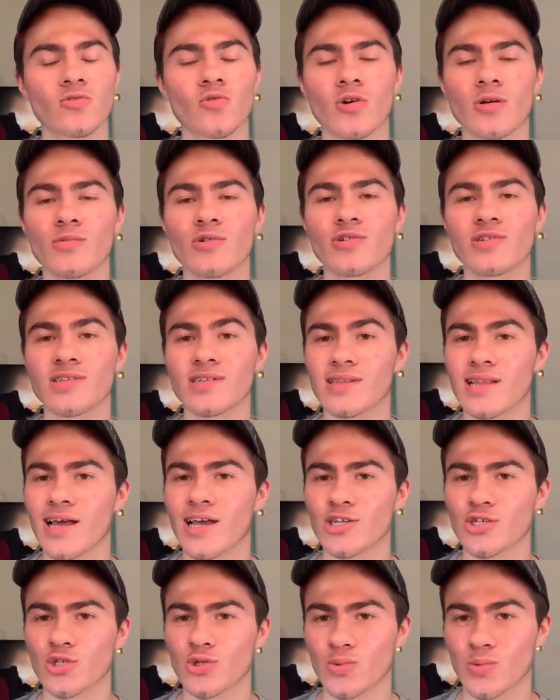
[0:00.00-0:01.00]
normal
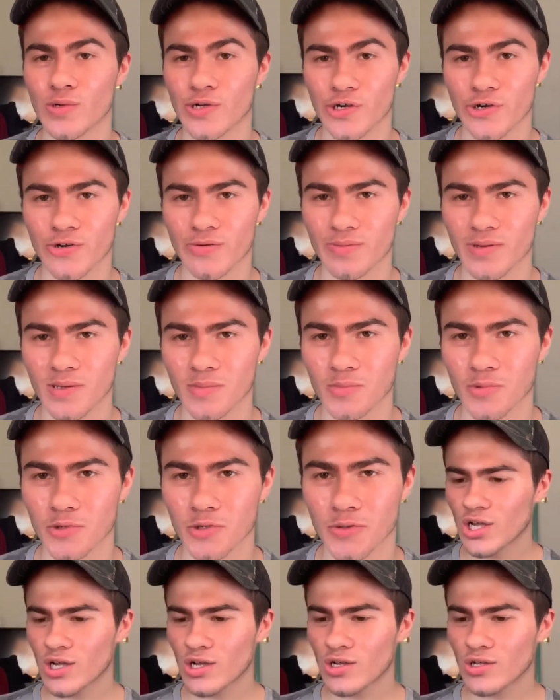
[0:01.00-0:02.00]
slash weird
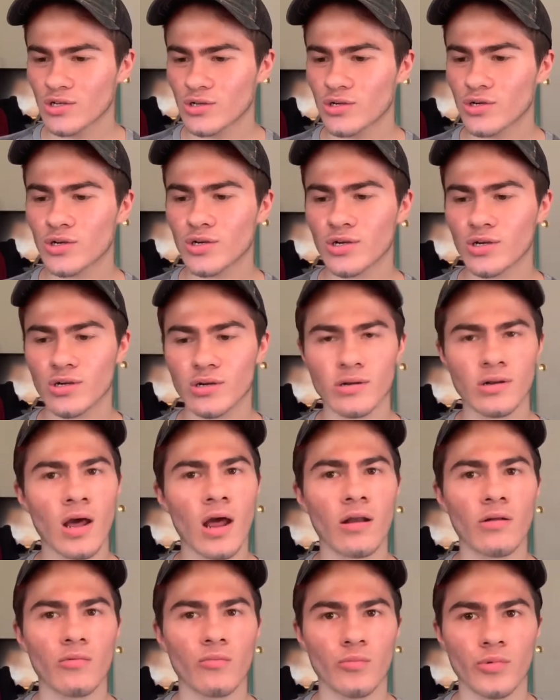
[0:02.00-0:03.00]
people you're
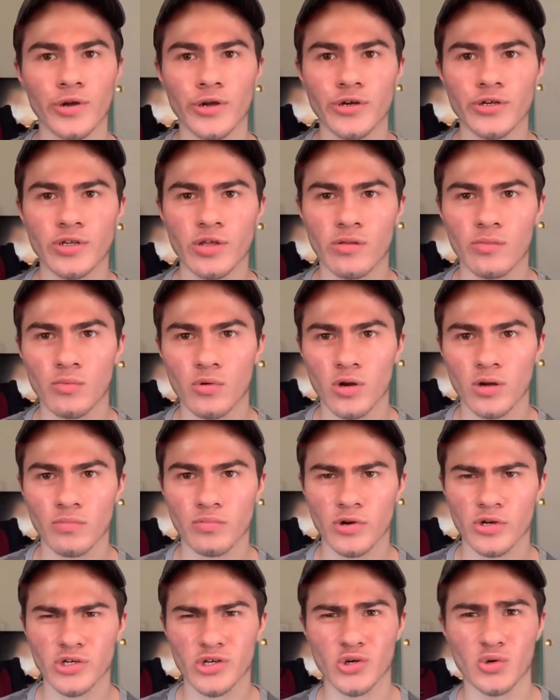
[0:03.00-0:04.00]
not weird to the point
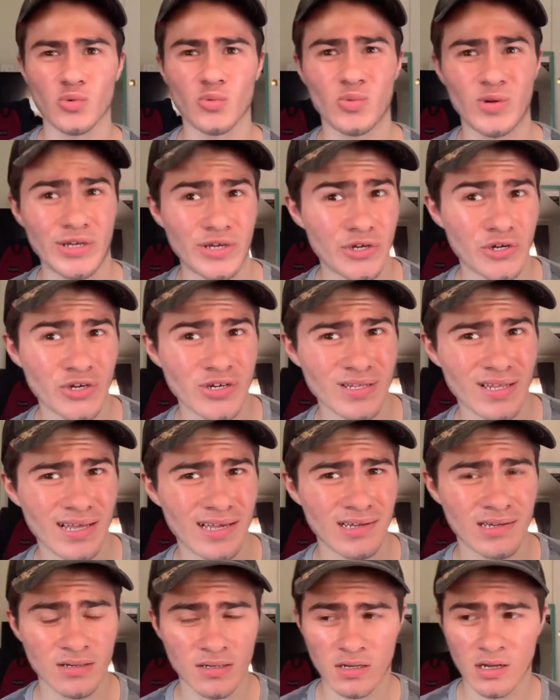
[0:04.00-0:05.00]
where you're weird,
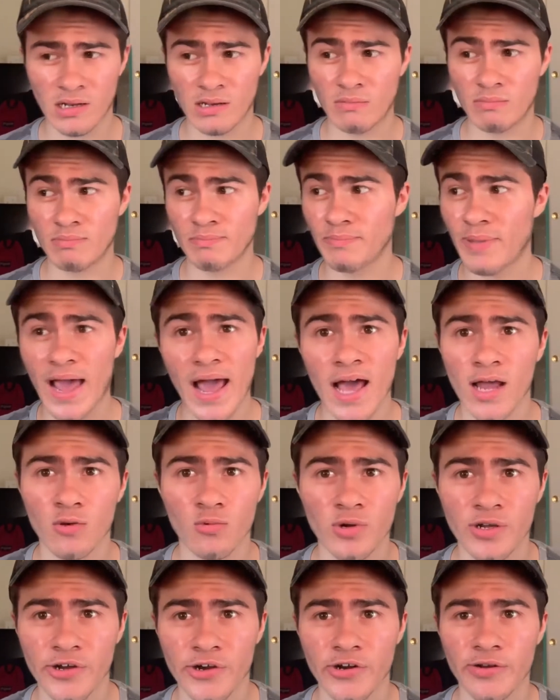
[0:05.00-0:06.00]
like a bad
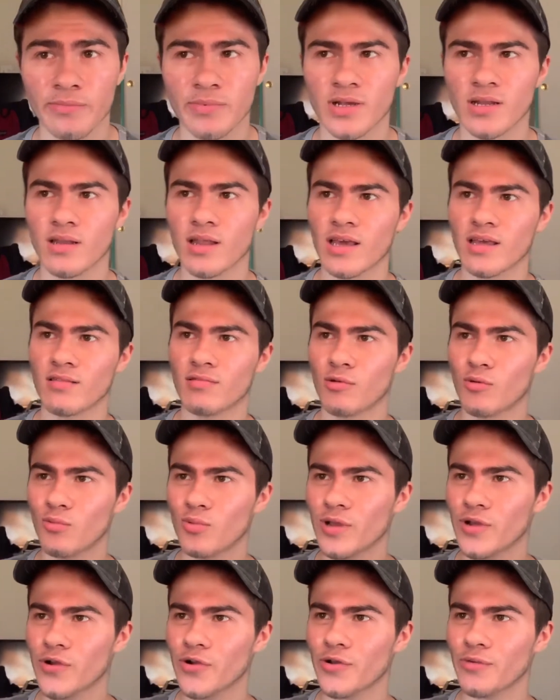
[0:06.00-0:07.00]
weird, but like the
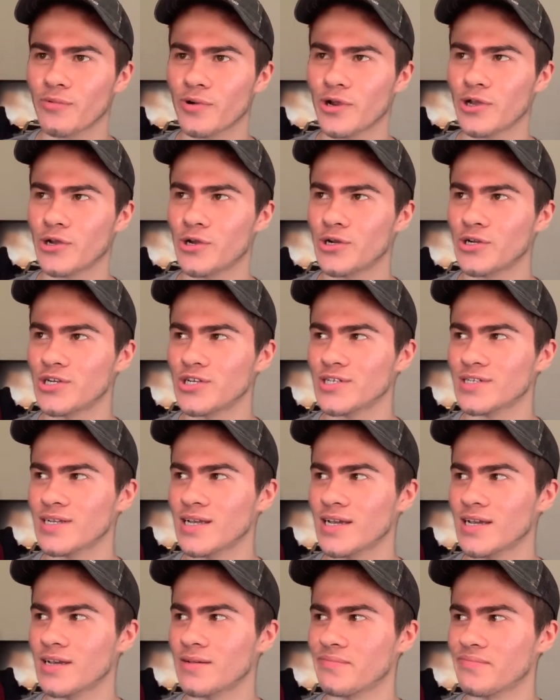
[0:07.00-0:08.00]
weird where you're just
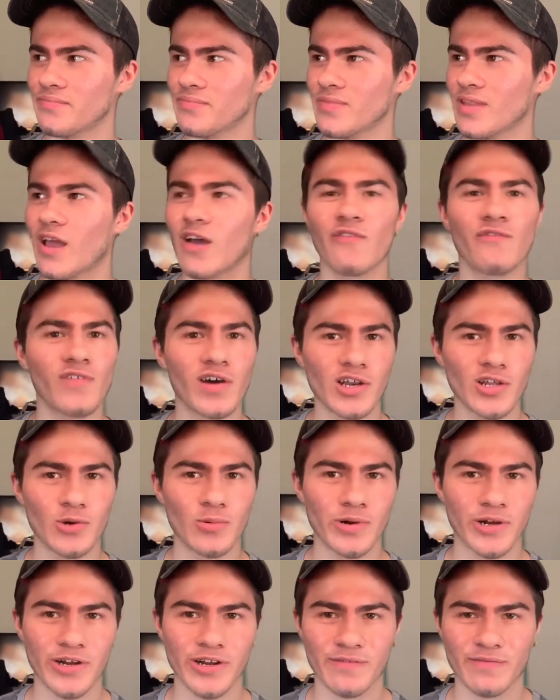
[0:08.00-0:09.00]
like a funny
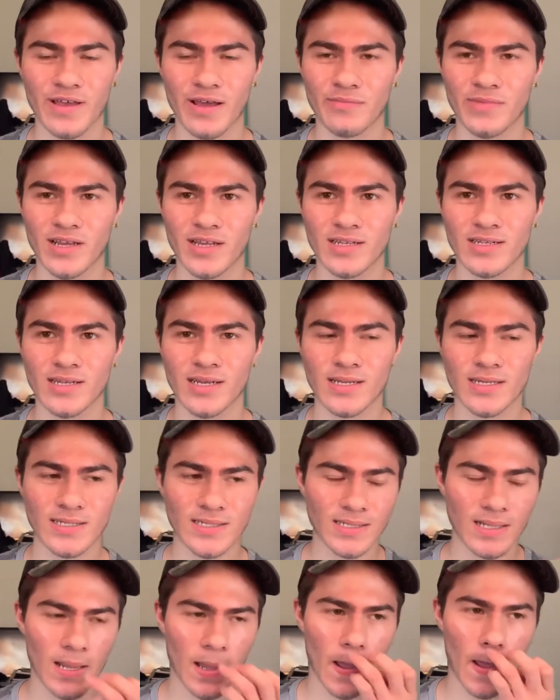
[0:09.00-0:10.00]
weird, if that makes
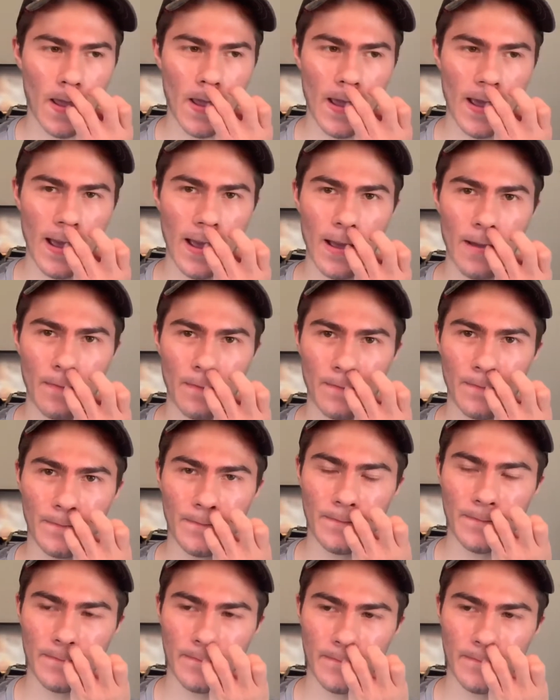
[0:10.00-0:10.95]
sense. Um,